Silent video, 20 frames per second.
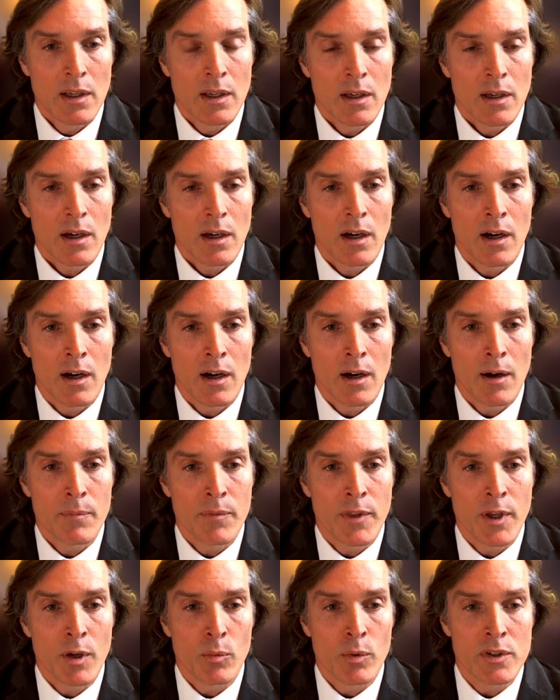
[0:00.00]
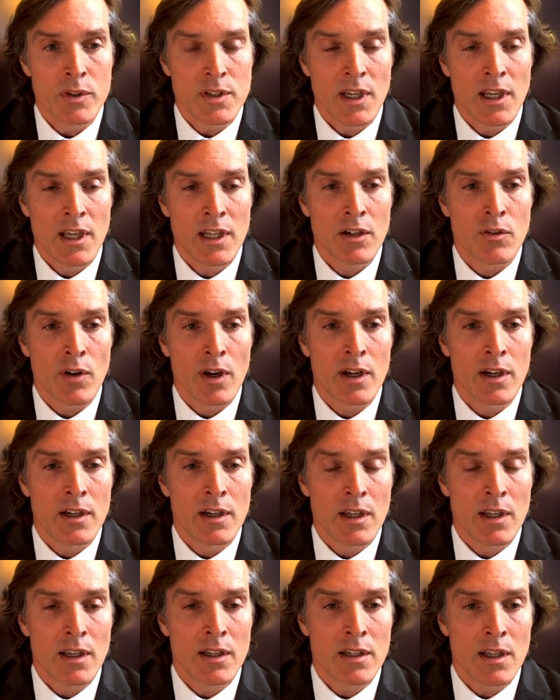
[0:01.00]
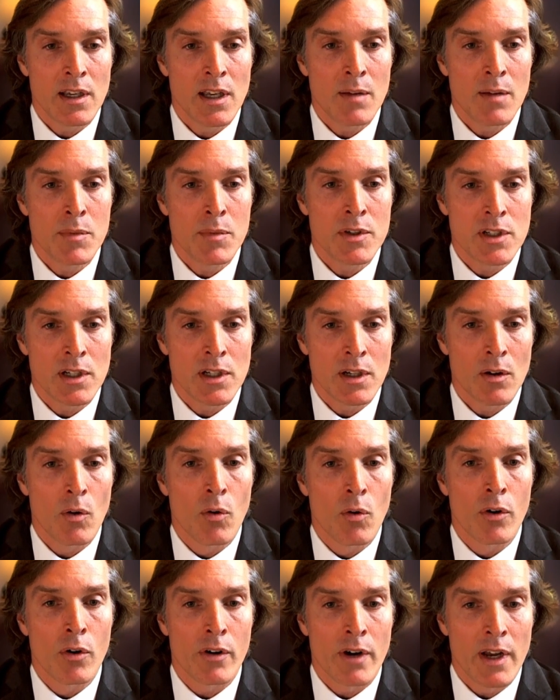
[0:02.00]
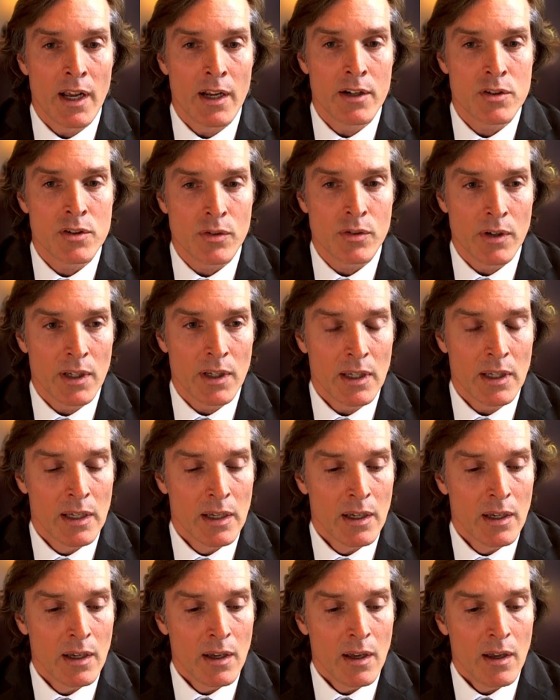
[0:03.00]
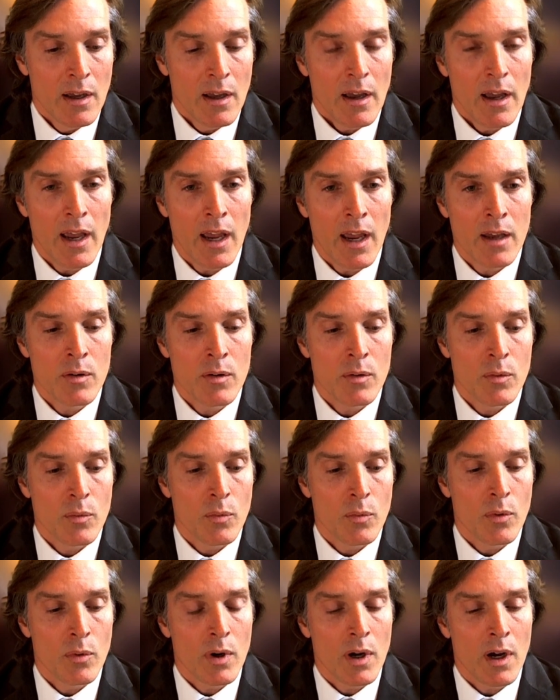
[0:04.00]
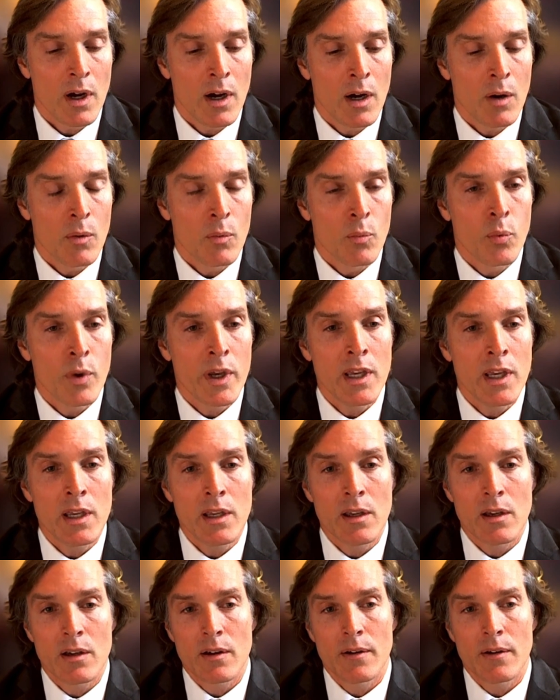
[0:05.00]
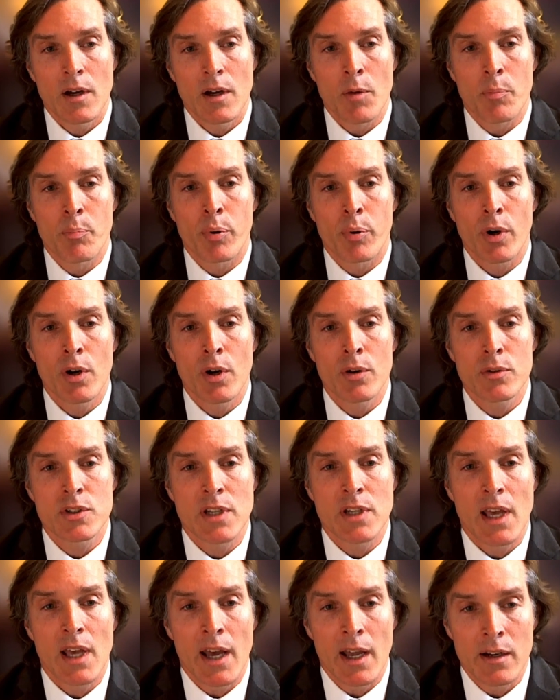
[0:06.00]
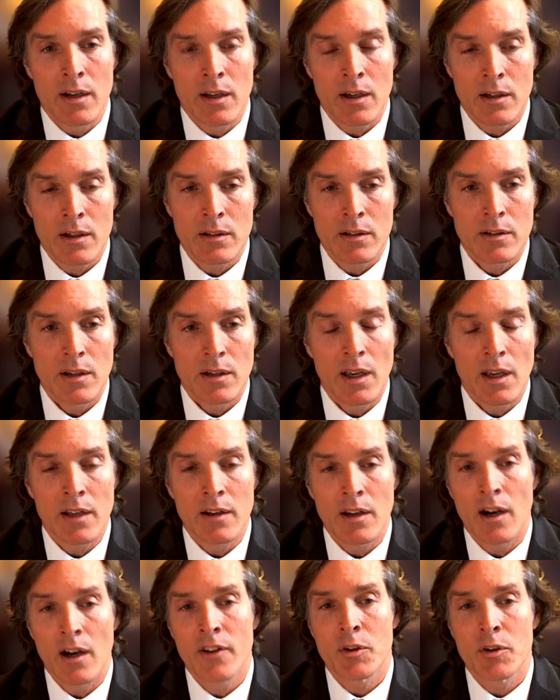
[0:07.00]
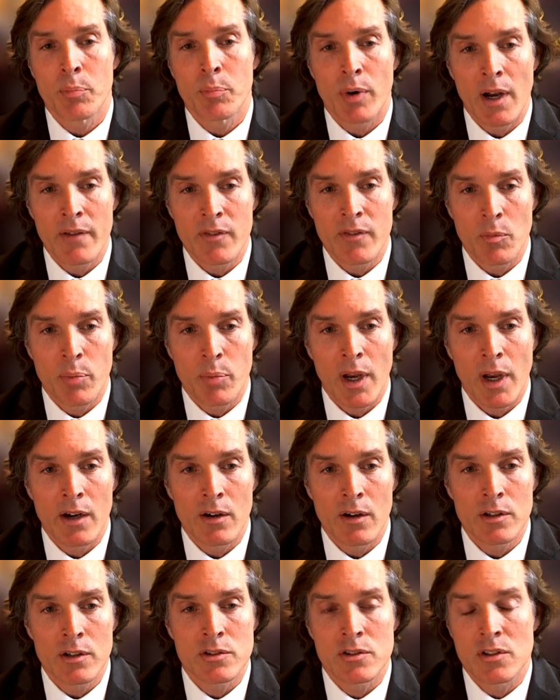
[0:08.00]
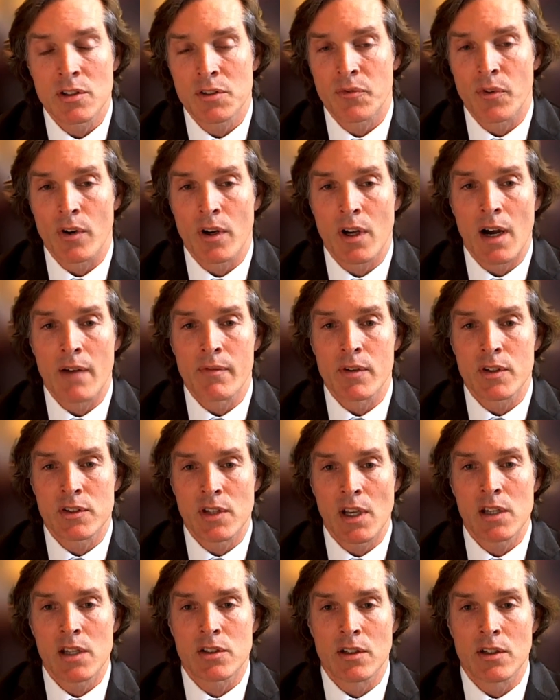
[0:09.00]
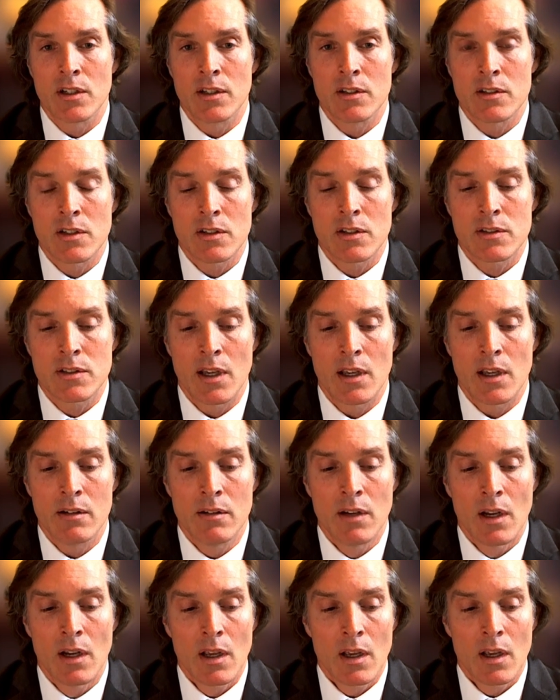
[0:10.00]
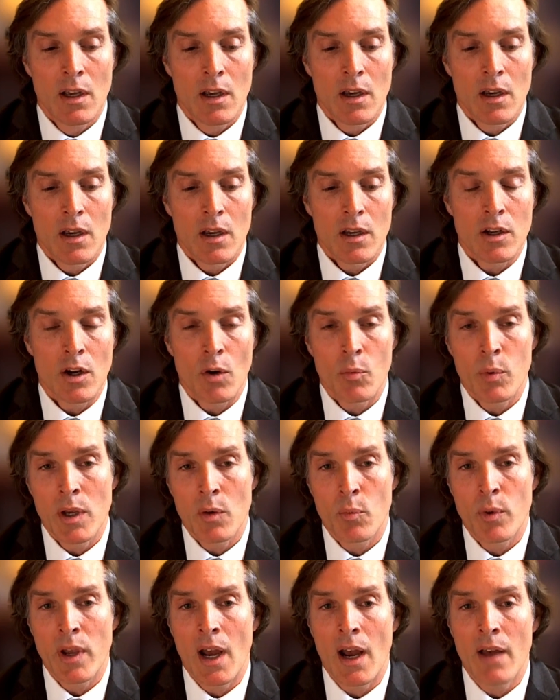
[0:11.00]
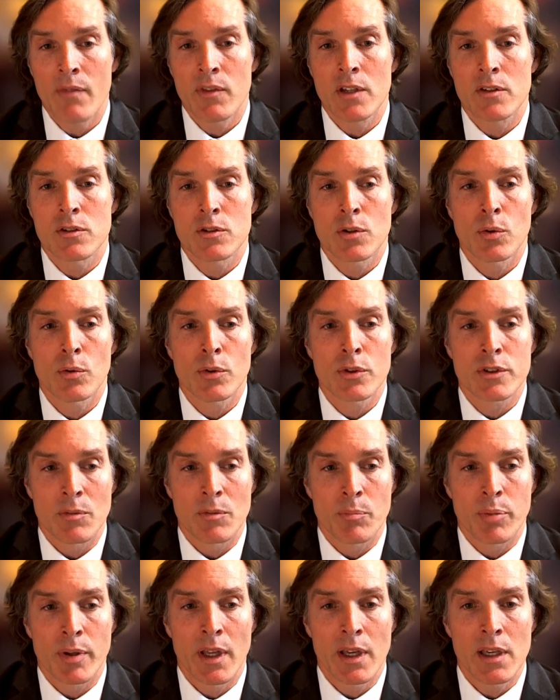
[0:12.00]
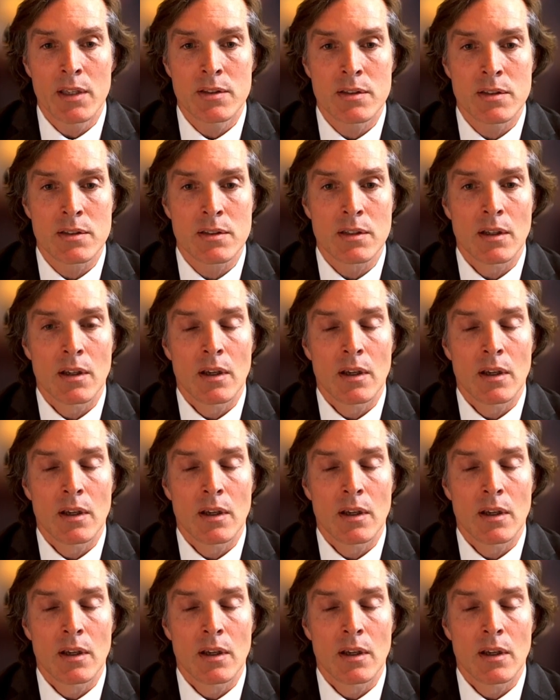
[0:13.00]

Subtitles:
that was integrated into imaging order entry. And we approached Aetna and other private payers just for a conversation and just said, we have these tools in place.